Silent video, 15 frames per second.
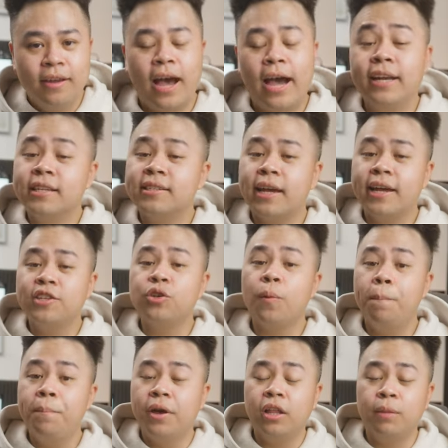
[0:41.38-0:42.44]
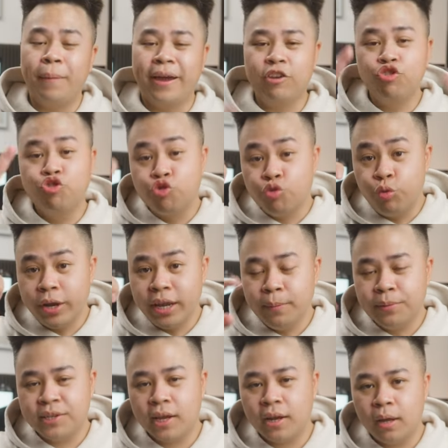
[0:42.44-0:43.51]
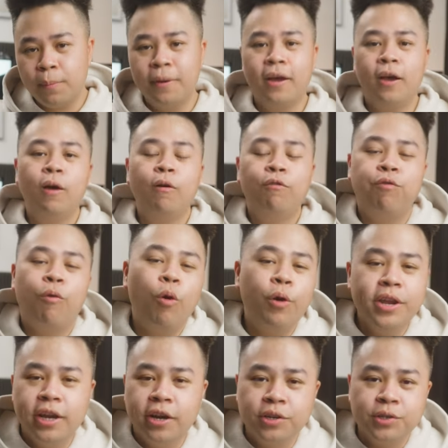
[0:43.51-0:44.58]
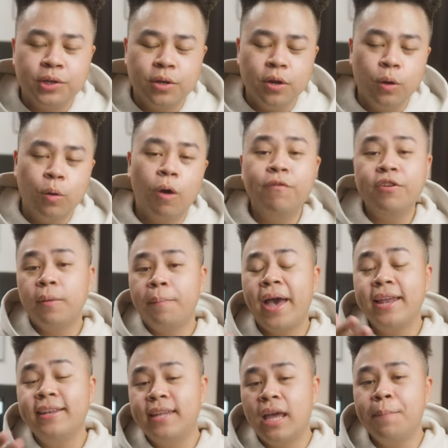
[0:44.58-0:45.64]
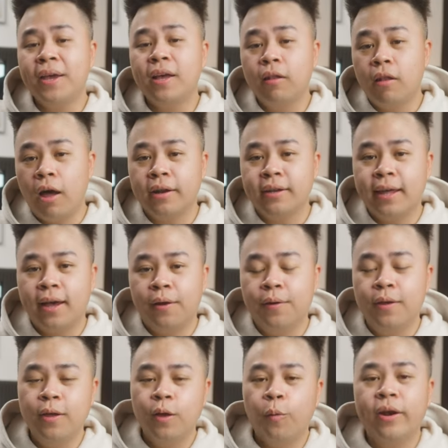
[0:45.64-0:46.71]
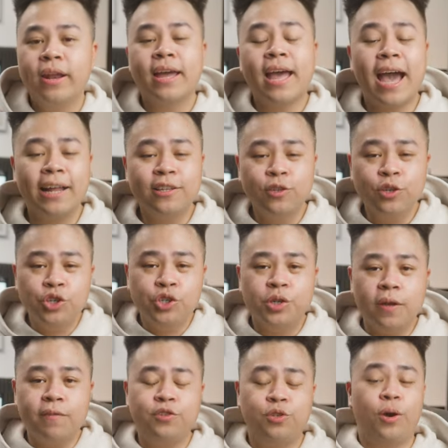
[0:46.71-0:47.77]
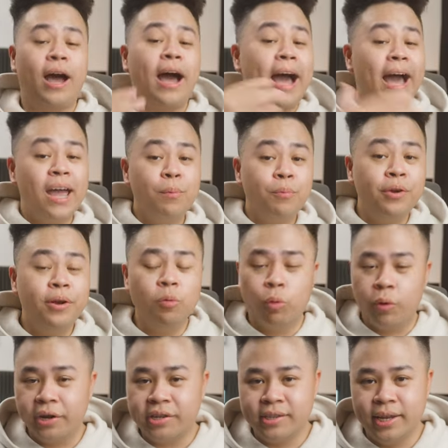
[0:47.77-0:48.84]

I decided to build my dream setup four years ago over the pandemic lockdown when I had to shift to a hybrid work